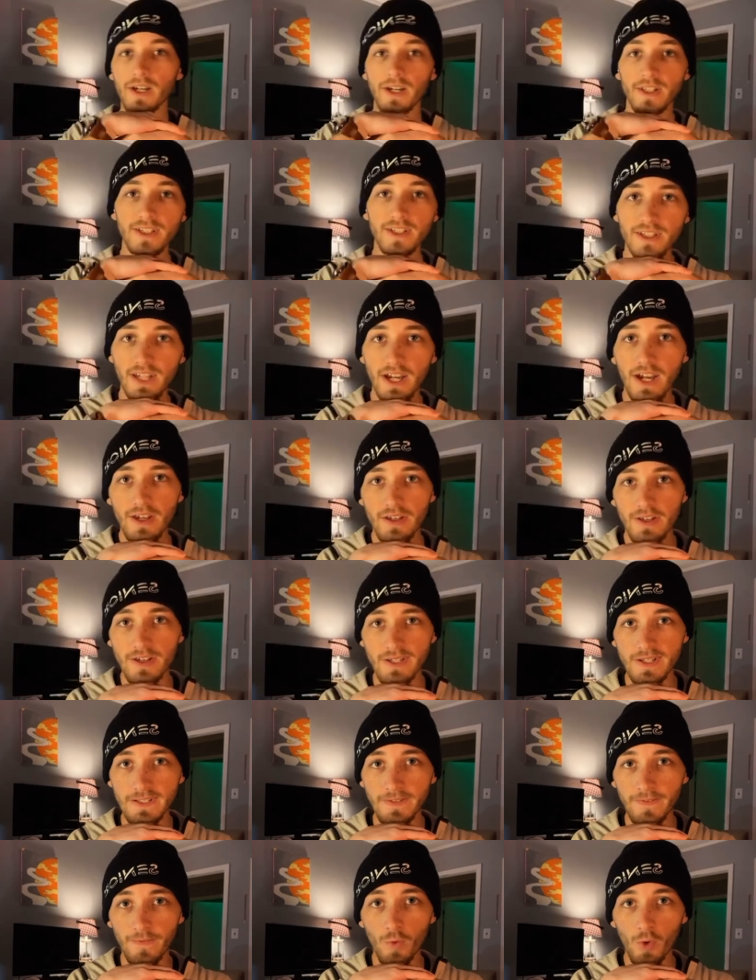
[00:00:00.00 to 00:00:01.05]
This guy
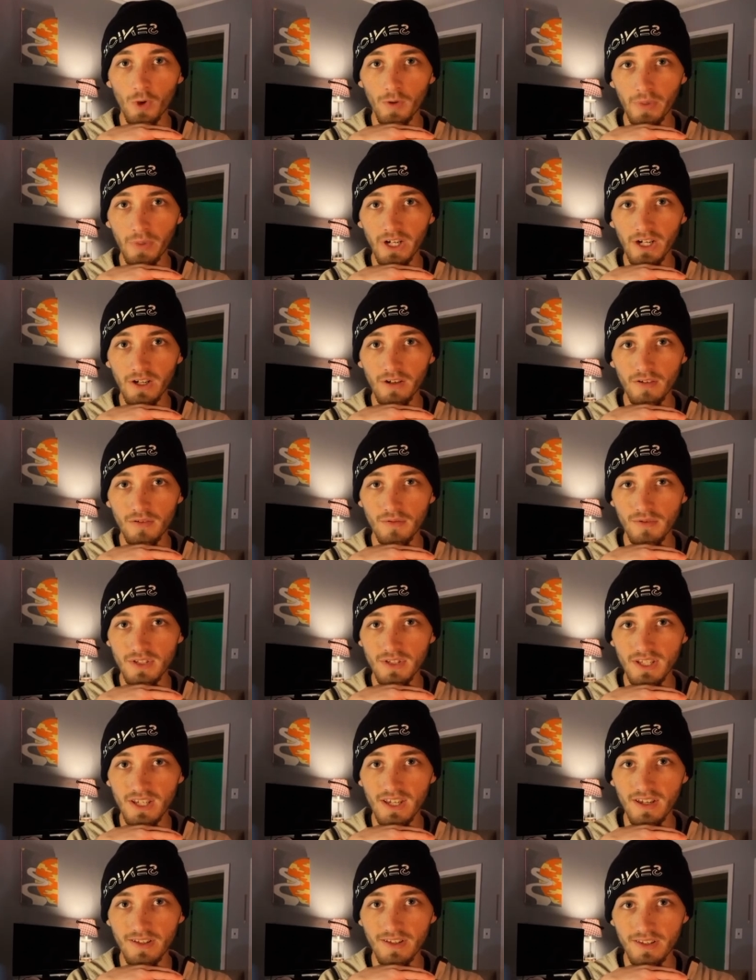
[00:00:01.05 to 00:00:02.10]
is four pounds
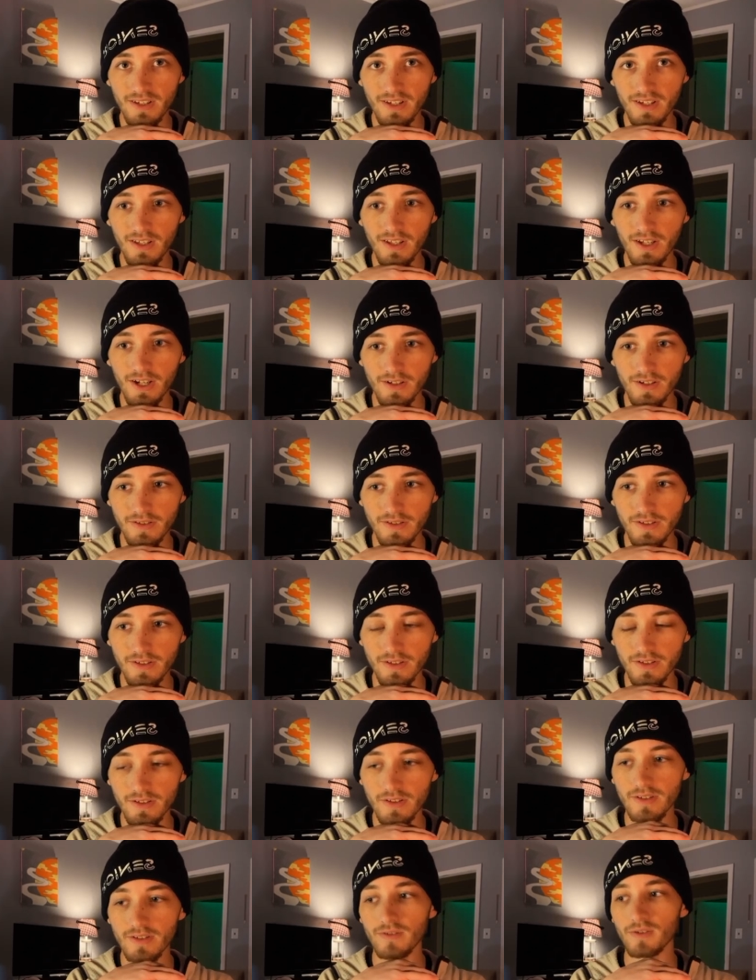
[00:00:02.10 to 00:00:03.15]
and ten
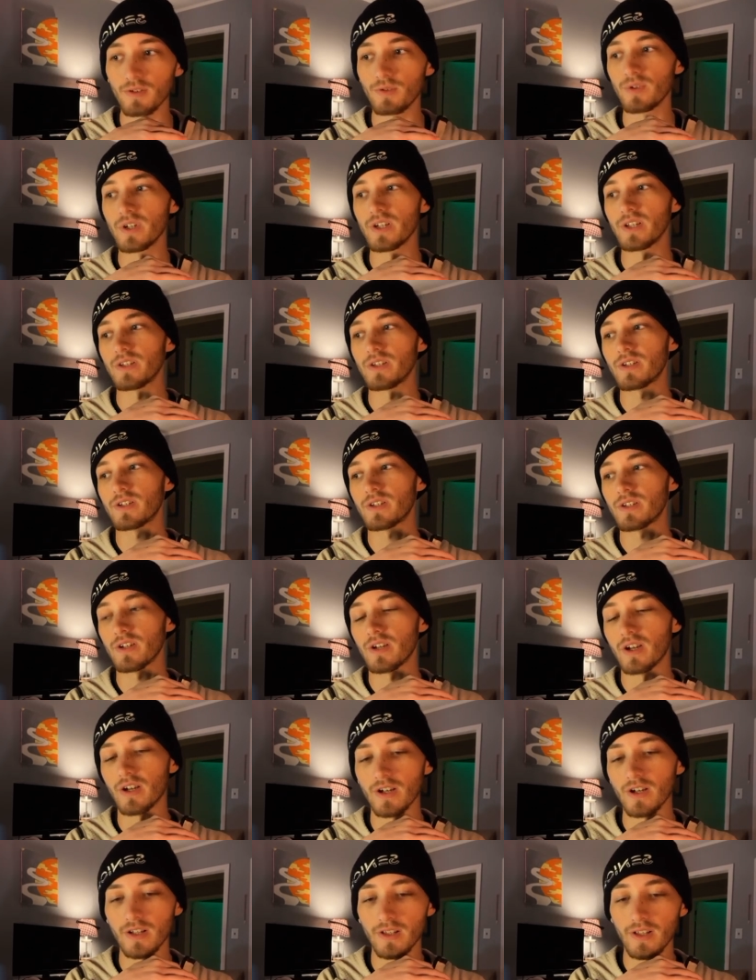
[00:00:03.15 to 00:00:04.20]
ounces, which,
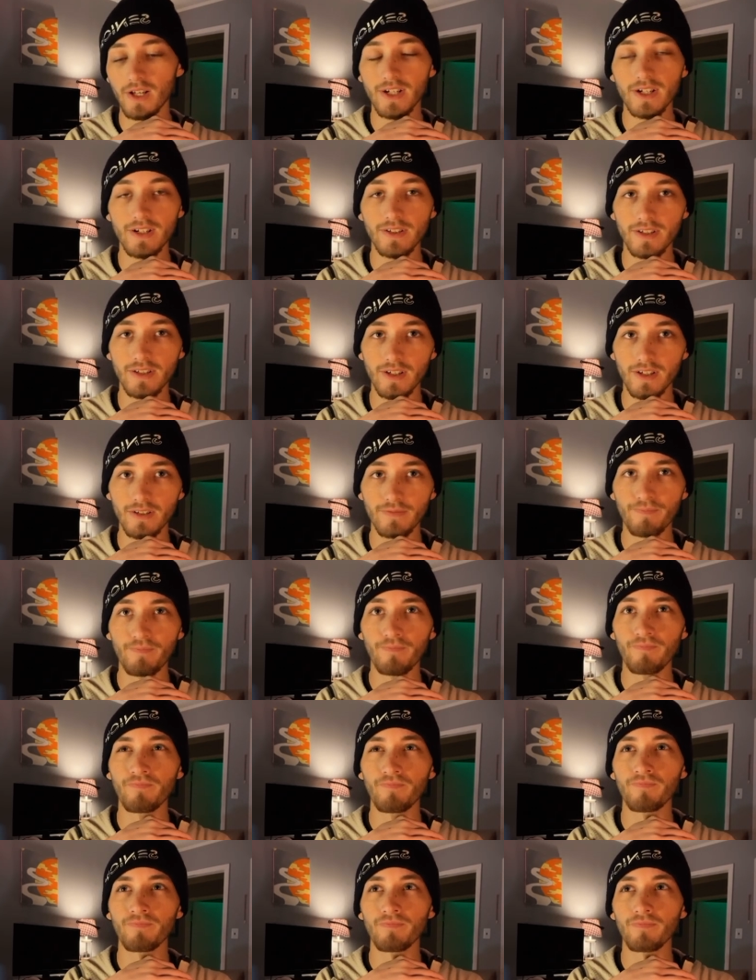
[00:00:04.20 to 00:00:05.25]
uh, like I said,
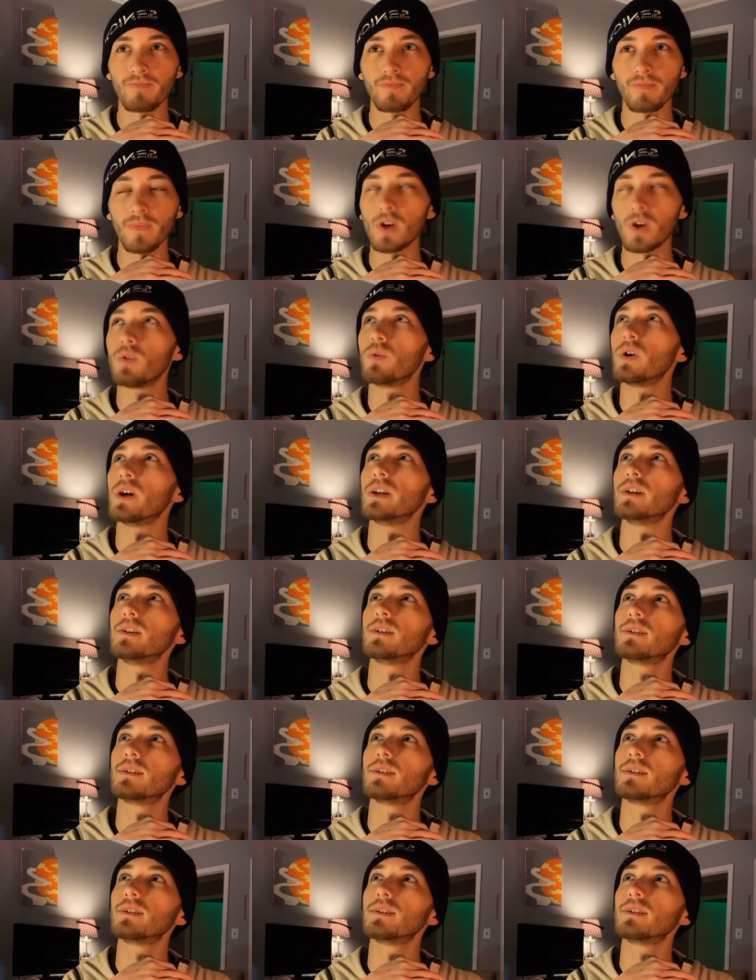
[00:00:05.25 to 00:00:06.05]
oh wait,